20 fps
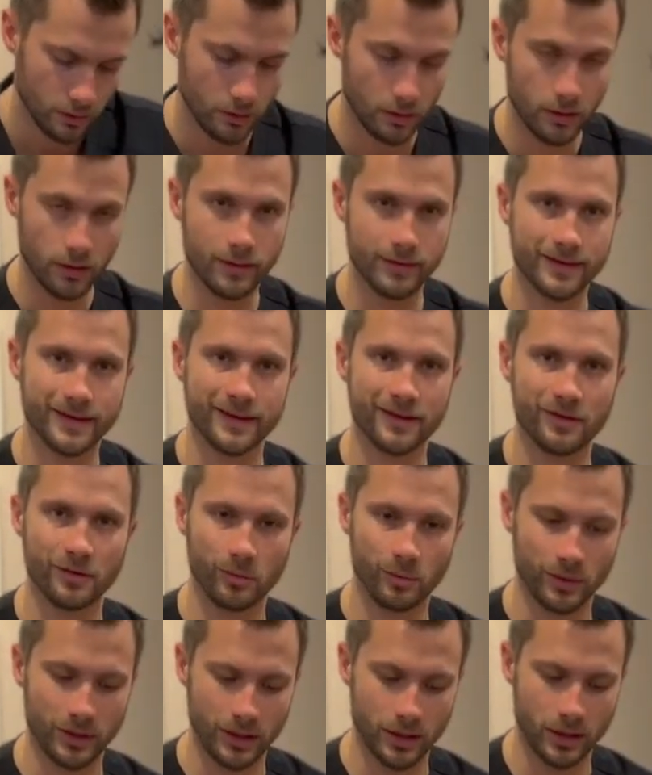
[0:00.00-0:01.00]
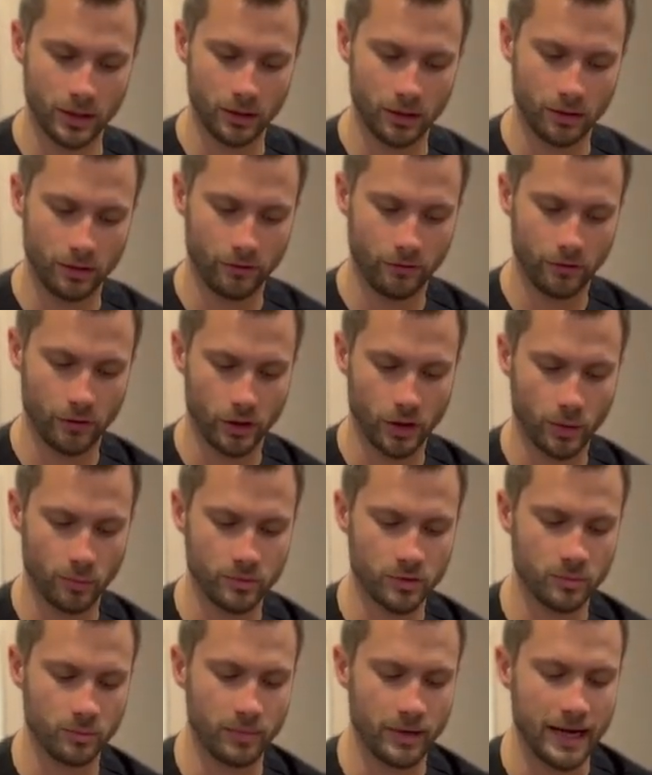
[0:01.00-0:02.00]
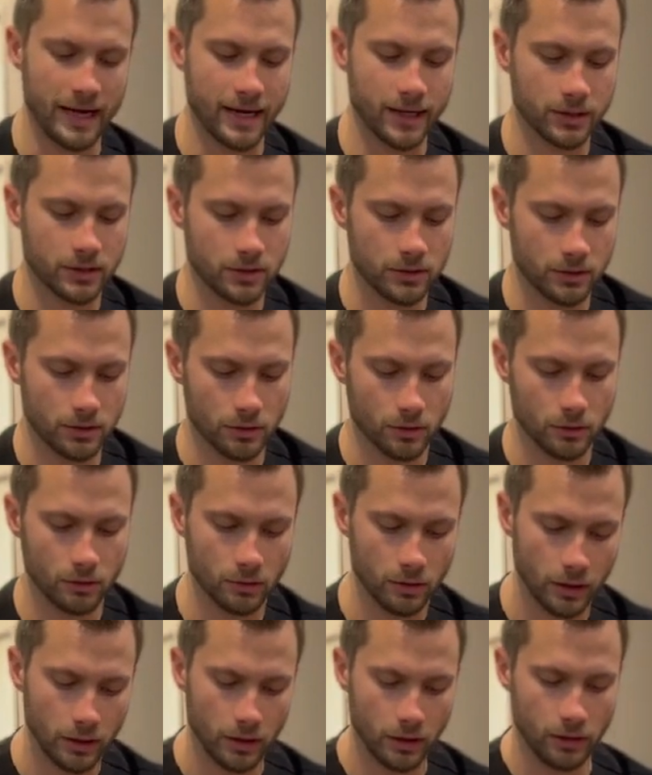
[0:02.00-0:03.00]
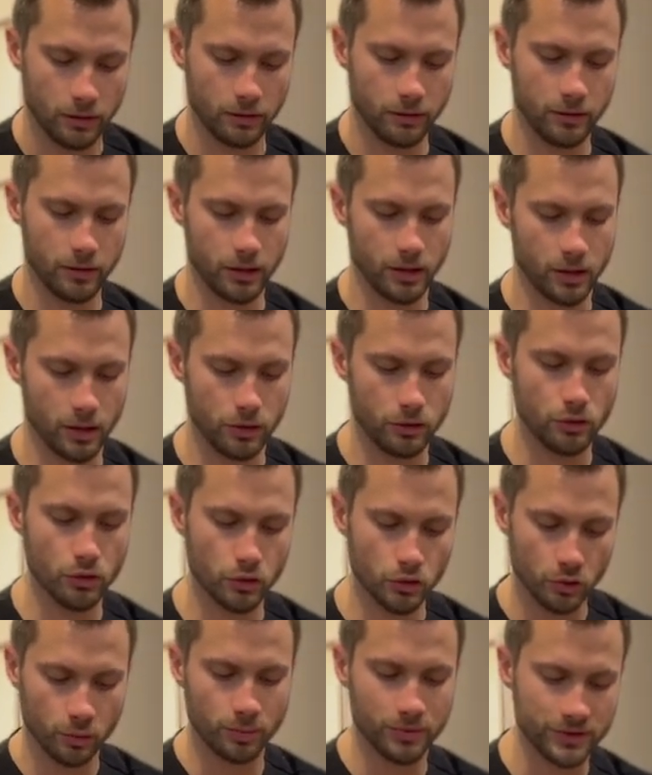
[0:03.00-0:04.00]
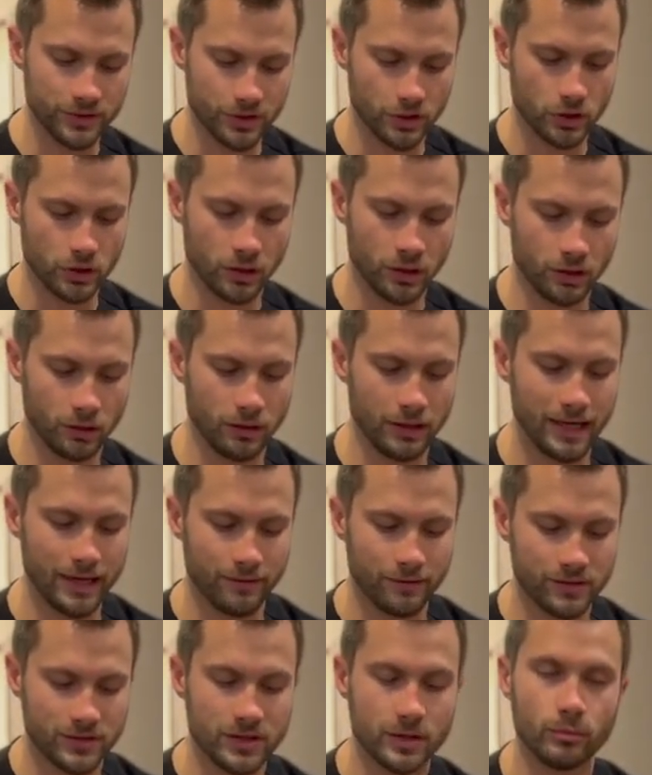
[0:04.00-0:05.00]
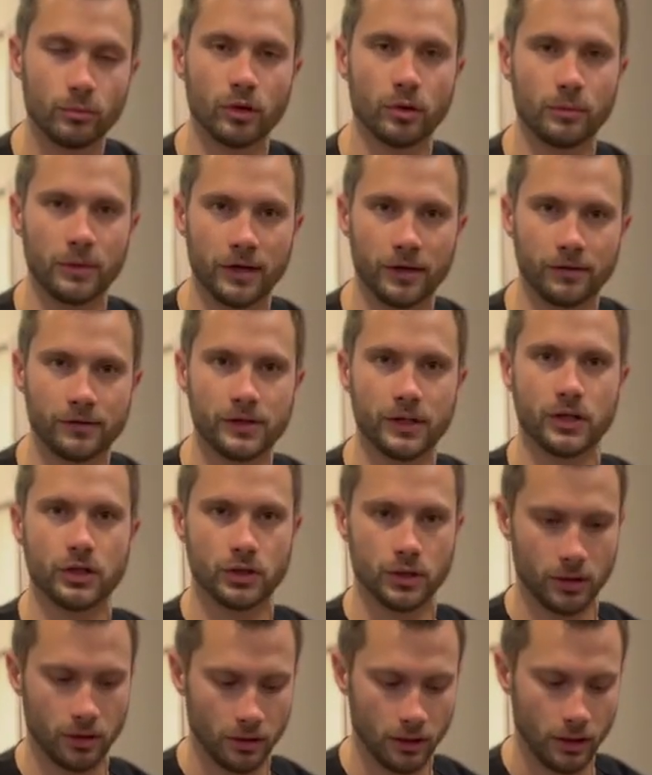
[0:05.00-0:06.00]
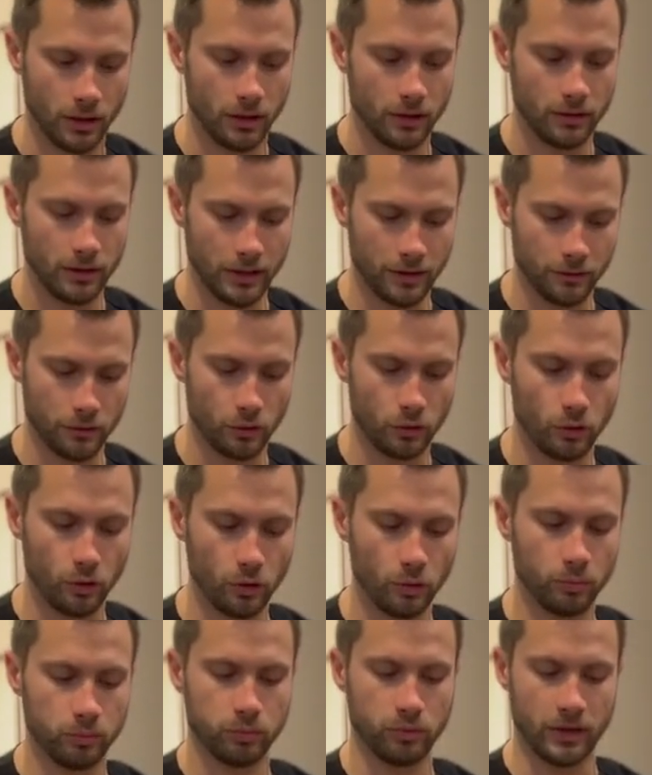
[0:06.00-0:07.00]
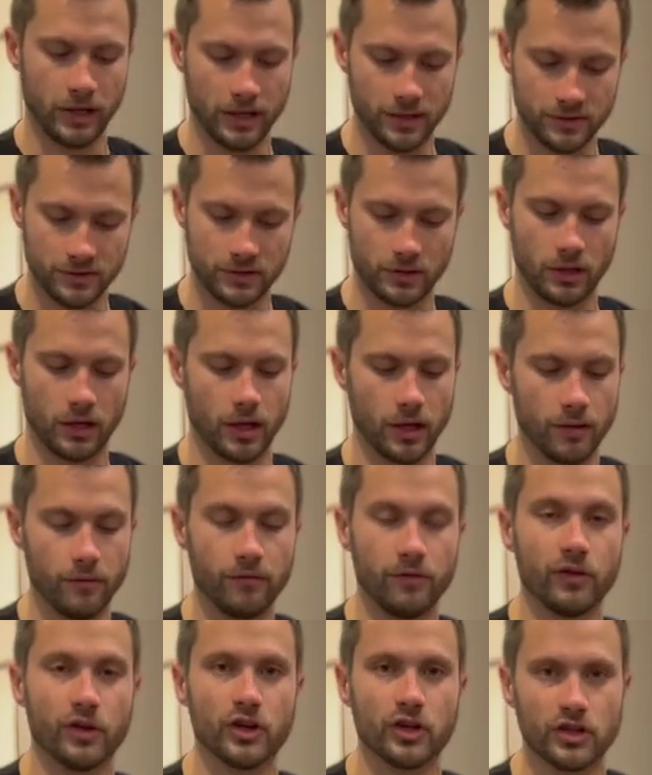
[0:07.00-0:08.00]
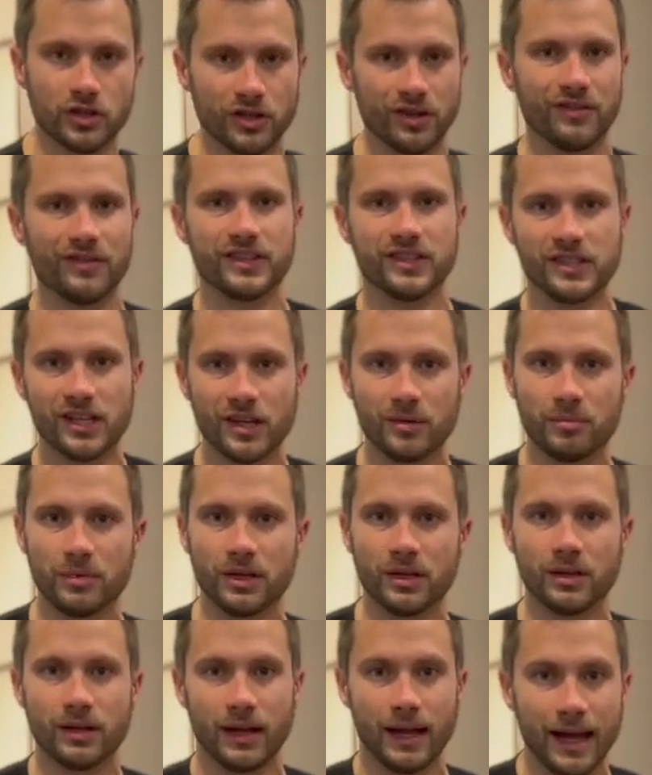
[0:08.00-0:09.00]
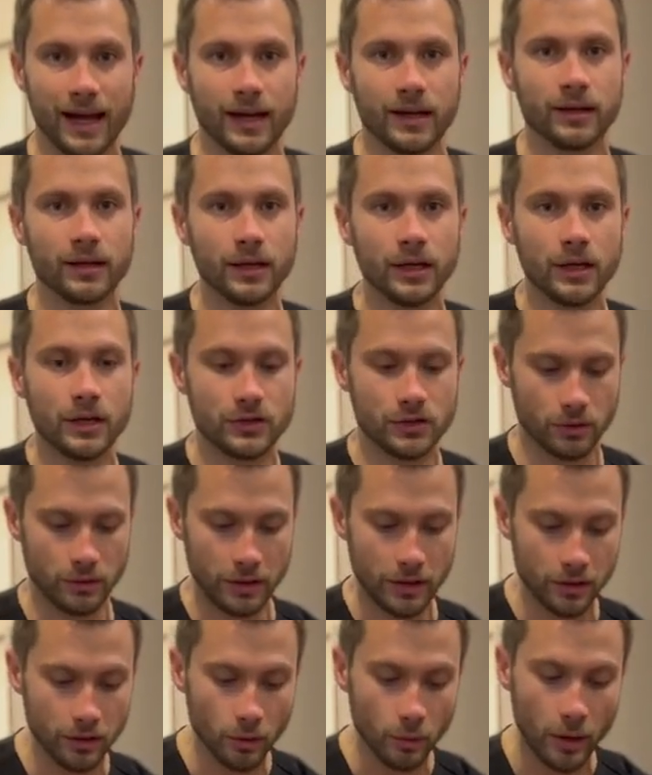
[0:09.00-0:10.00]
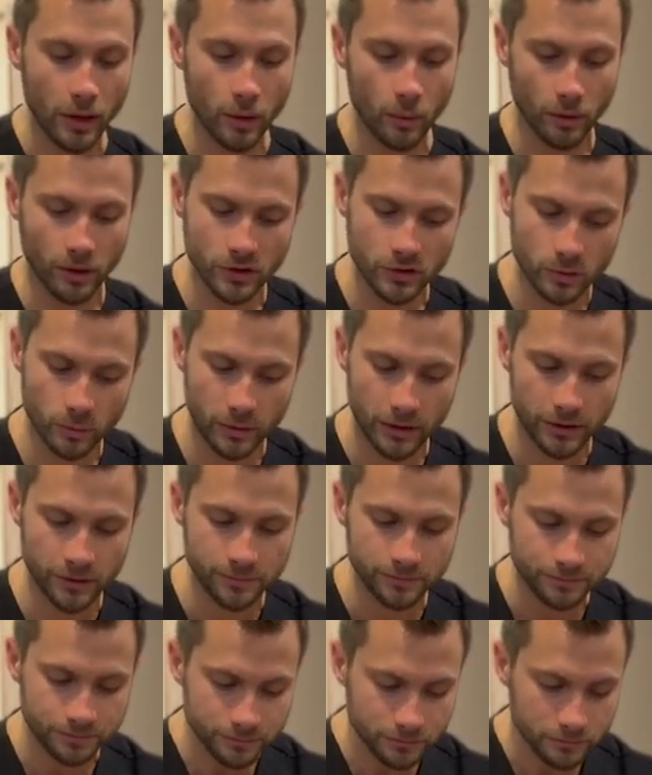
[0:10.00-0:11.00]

and then when the foot comes back to the neutral position, it'll have a similar amount of tension that the whole press version of the taping had. So either way works well.